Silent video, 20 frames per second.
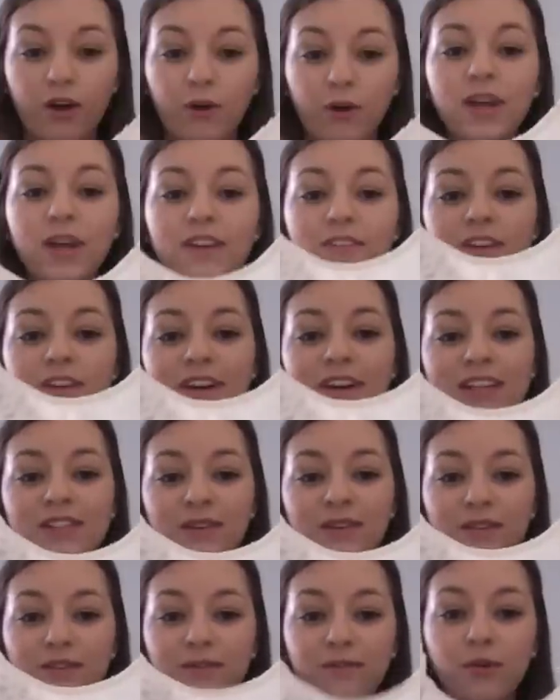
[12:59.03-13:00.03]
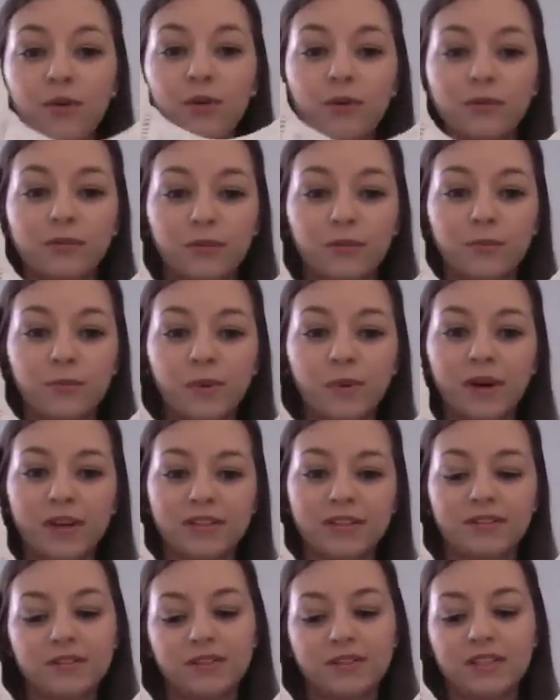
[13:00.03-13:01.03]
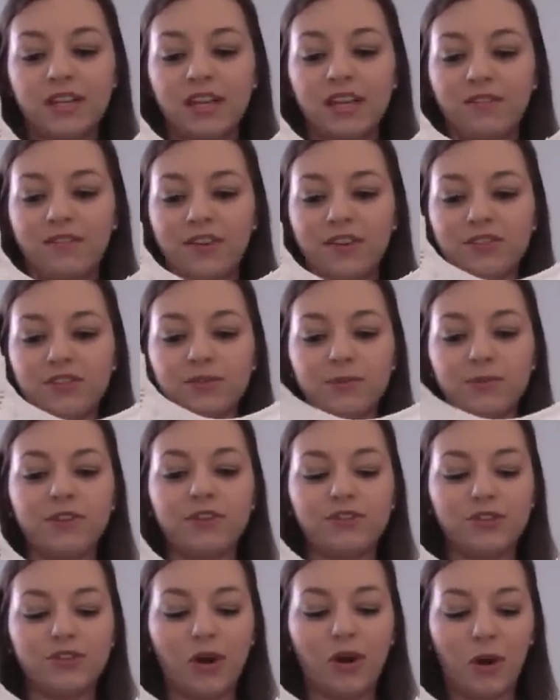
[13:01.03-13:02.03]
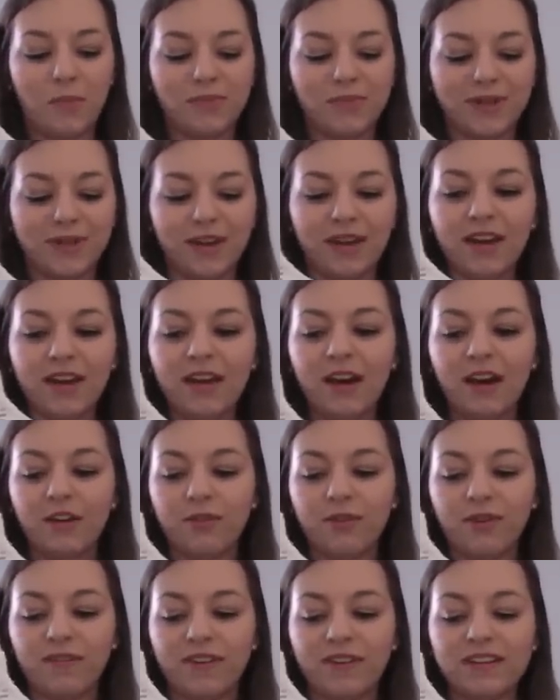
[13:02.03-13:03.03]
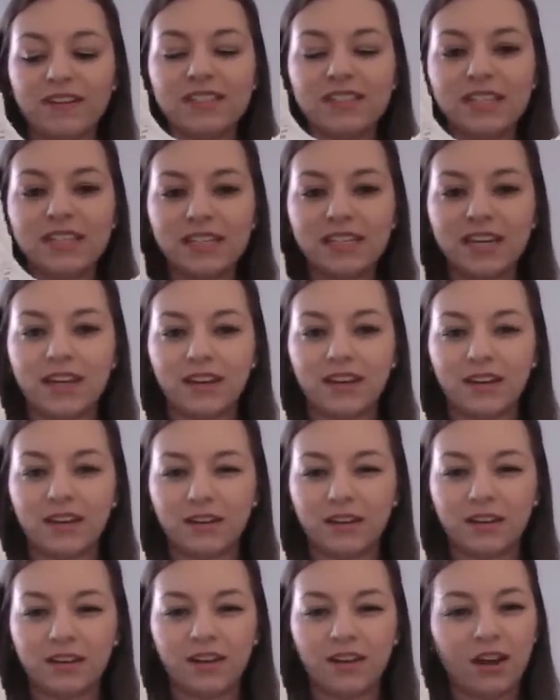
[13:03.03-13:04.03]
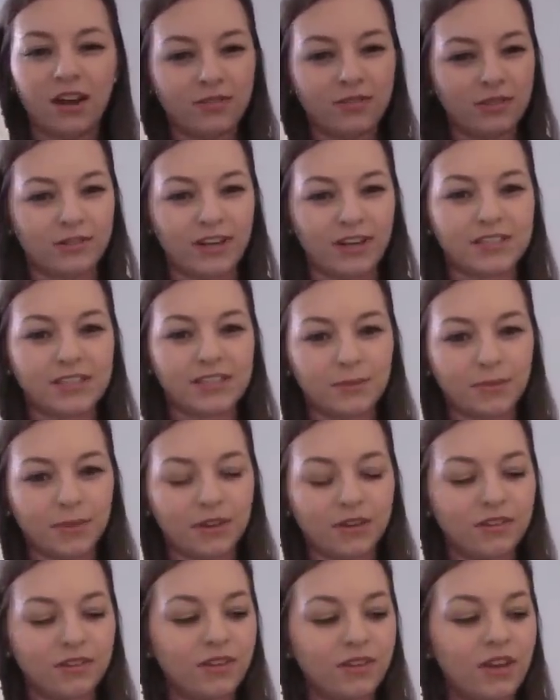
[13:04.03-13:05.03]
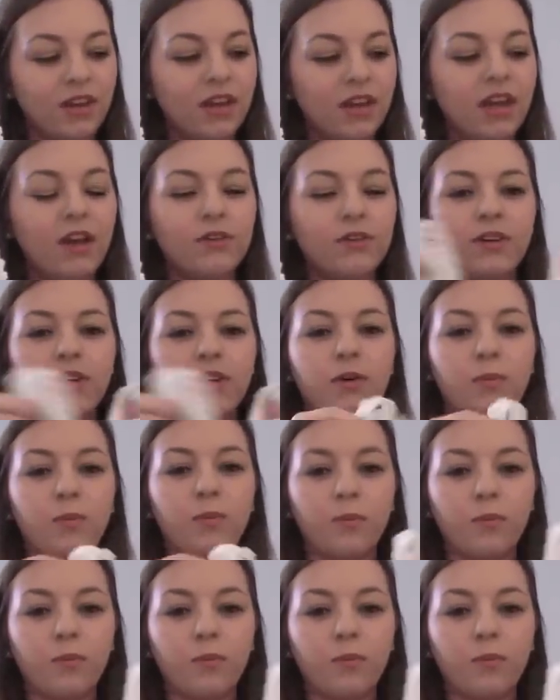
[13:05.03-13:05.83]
or even if I had something floral bright underneath. It's just one of those tops that I thought, if I didn't get it, I'm going to kind of regret it, because it was like a